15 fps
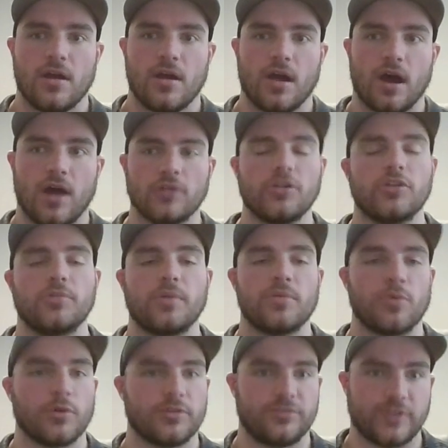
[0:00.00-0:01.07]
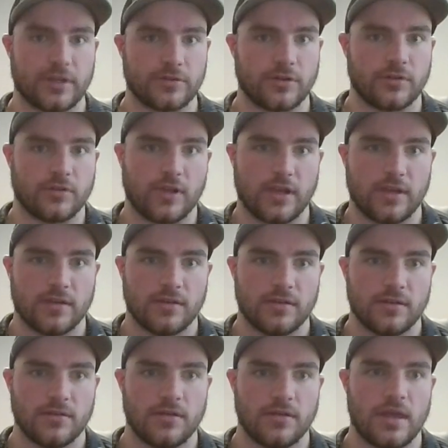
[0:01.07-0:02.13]
a little bit more cyclically
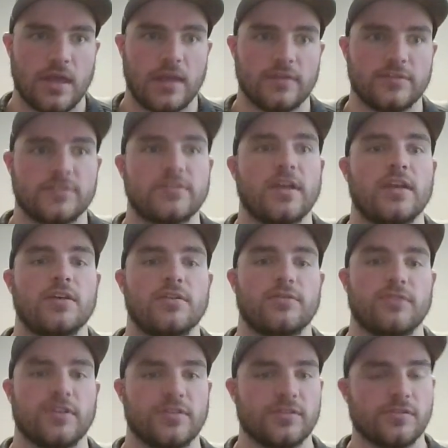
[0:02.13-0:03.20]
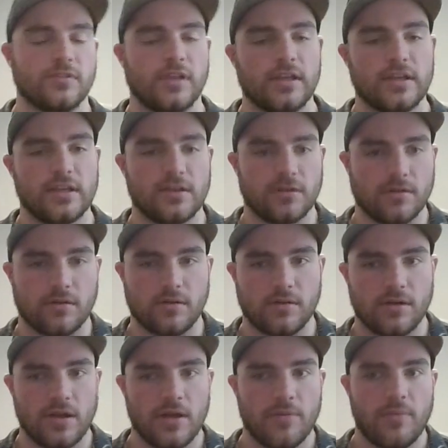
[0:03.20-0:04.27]
instead of this
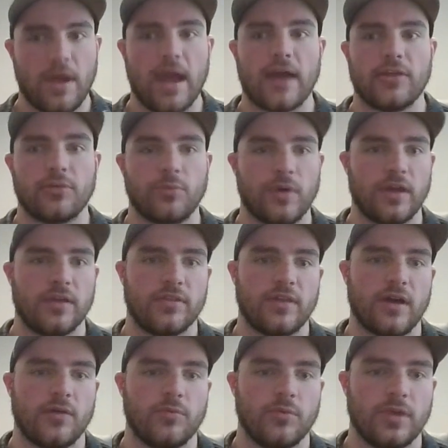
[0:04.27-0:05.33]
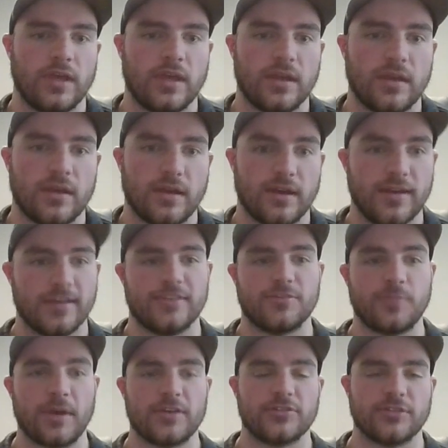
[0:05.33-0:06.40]
linear pathway that we,
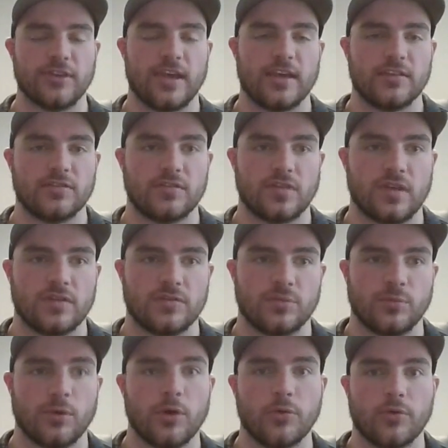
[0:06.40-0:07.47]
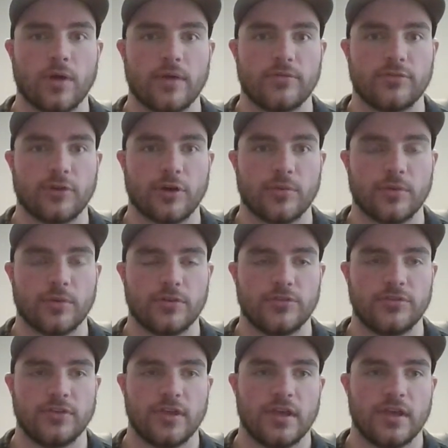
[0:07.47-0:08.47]
especially as row crop farmers,